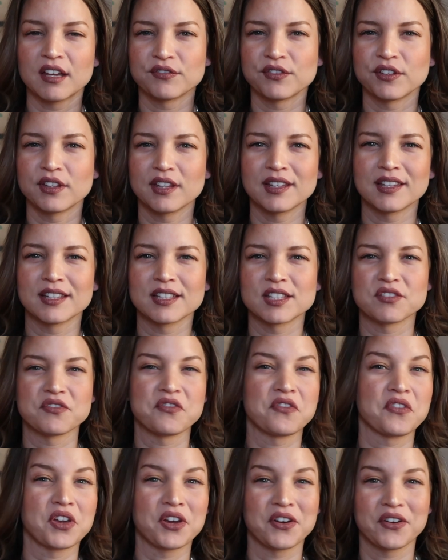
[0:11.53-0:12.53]
I feel like it's
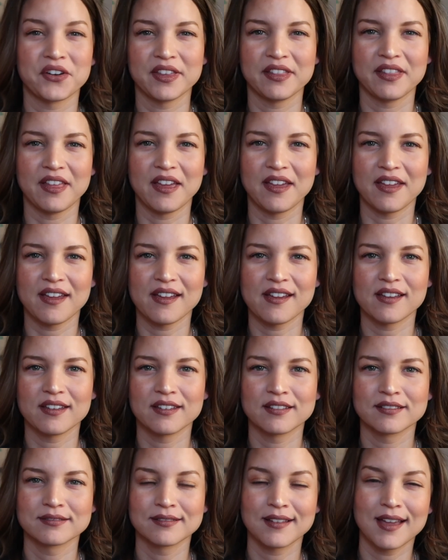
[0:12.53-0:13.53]
very
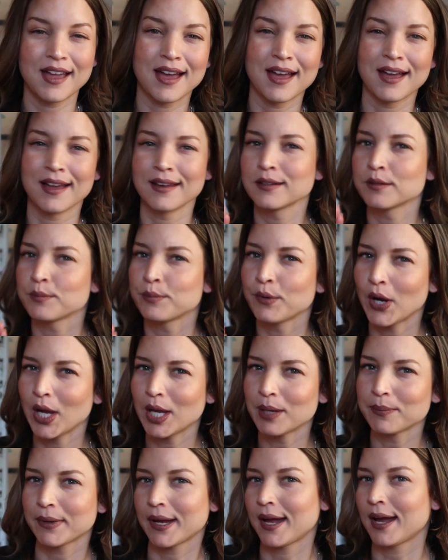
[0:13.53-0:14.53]
like kind of
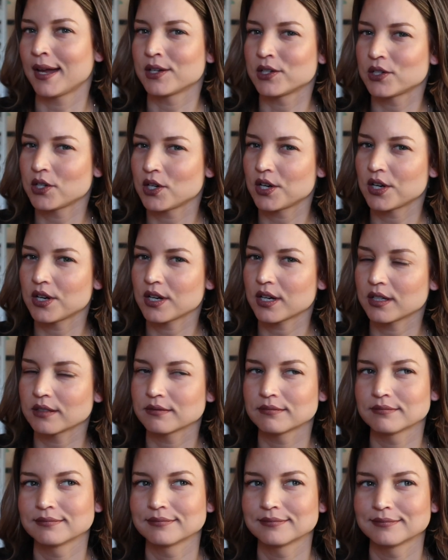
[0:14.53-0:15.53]
bright, kind of
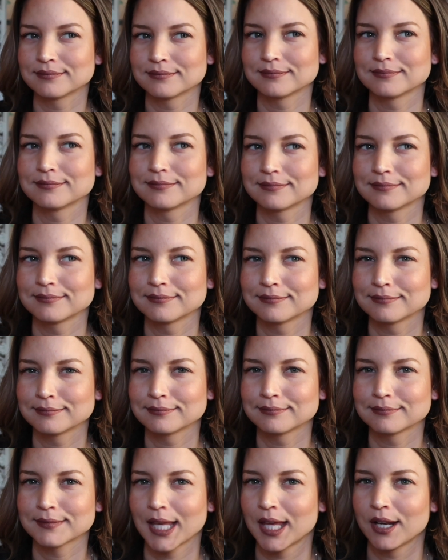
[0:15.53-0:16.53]
dark.
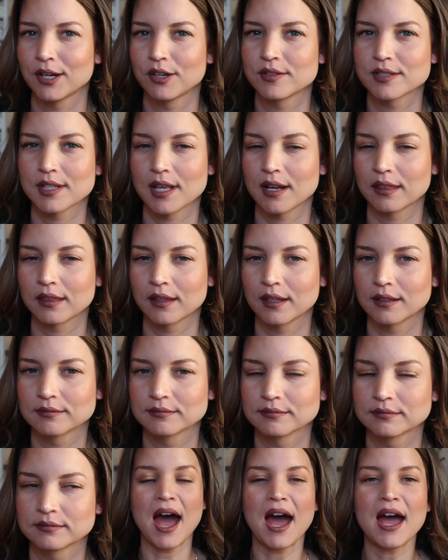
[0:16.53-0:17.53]
I don't know, is that a
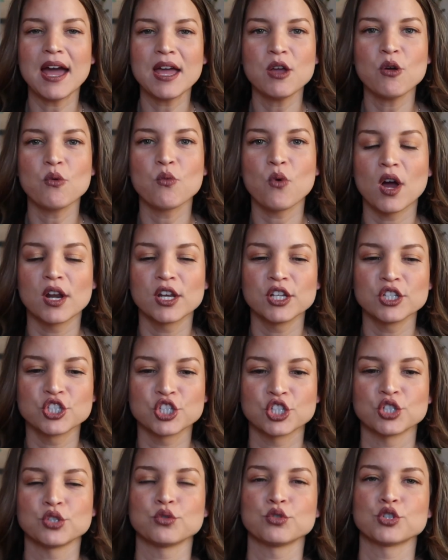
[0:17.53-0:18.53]
thing? I wanted
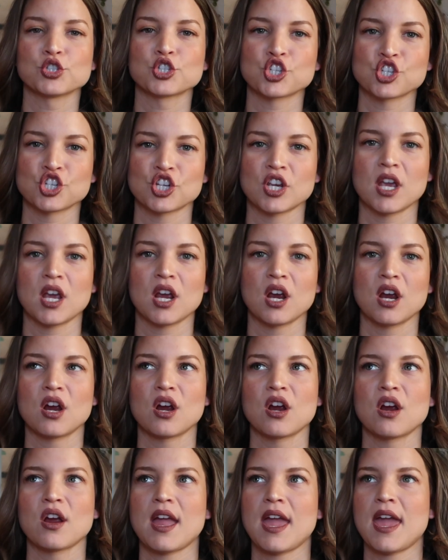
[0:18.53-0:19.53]
to
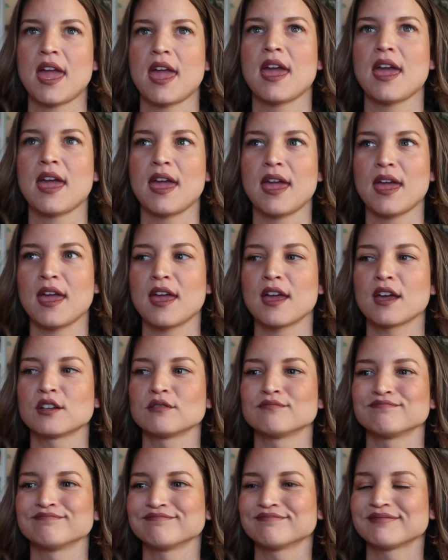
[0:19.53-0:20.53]
share
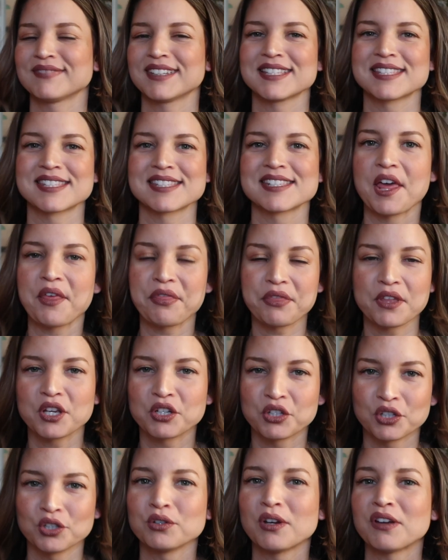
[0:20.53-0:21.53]
it's
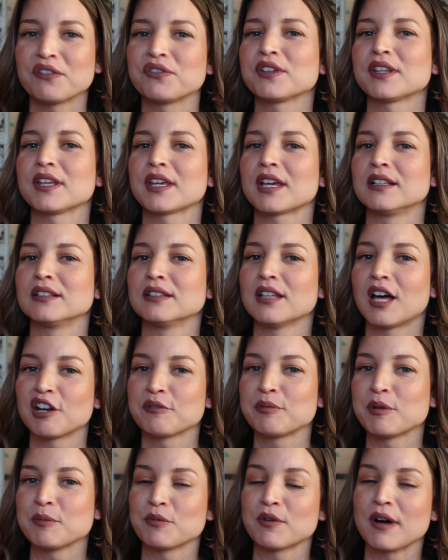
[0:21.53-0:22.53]
nothing new. I feel like a lot
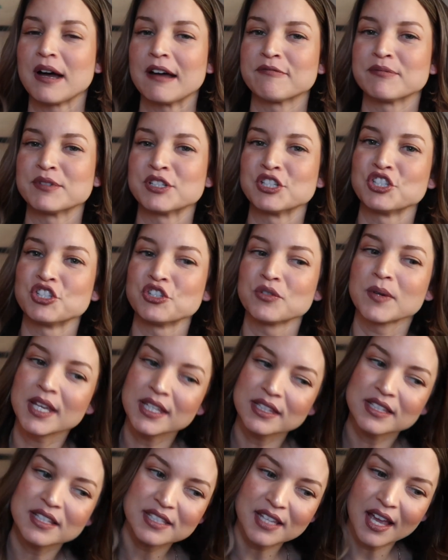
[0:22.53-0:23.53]
of people have been
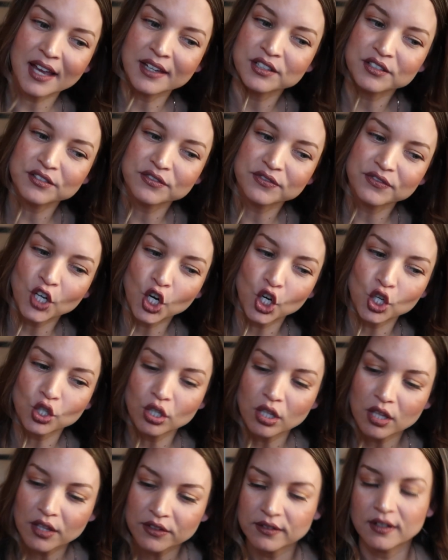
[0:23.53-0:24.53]
doing this kind of
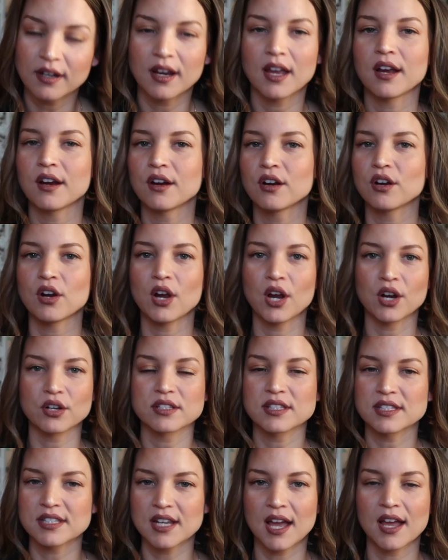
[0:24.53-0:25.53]
curl on their hair or
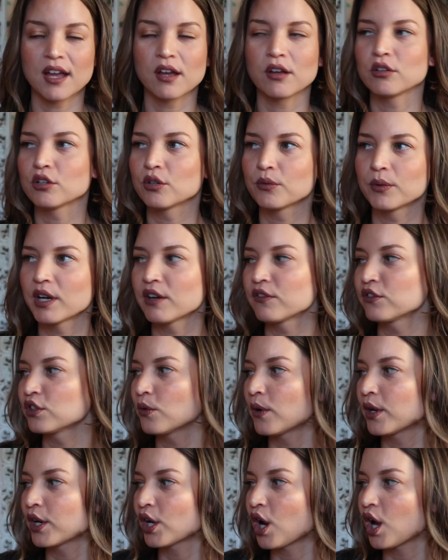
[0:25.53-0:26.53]
hairstyle or whatever
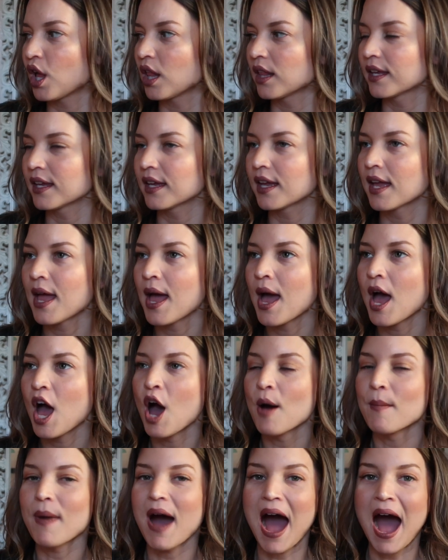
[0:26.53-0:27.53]
you want to call it.
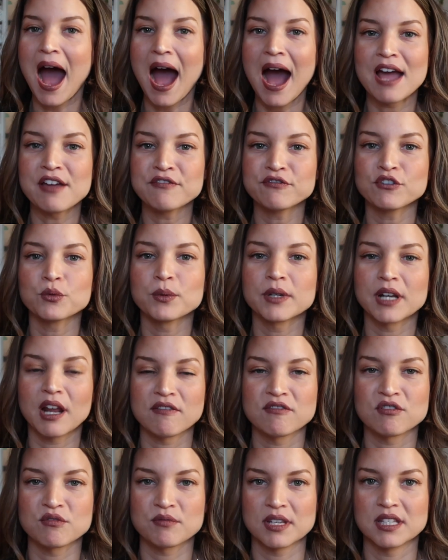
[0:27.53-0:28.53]
But I, for
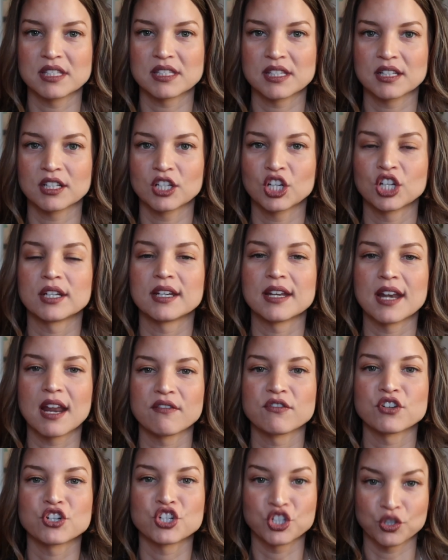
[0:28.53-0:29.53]
whatever reason, could
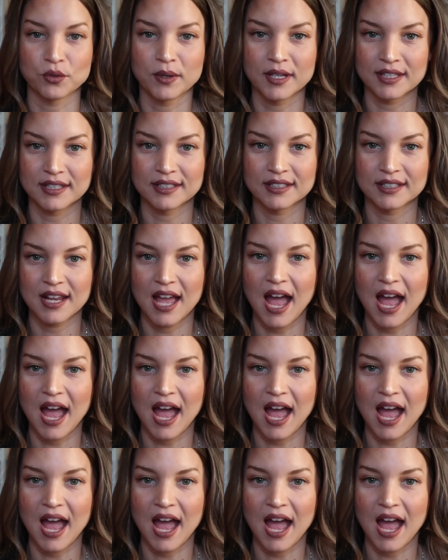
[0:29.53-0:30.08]
never do it.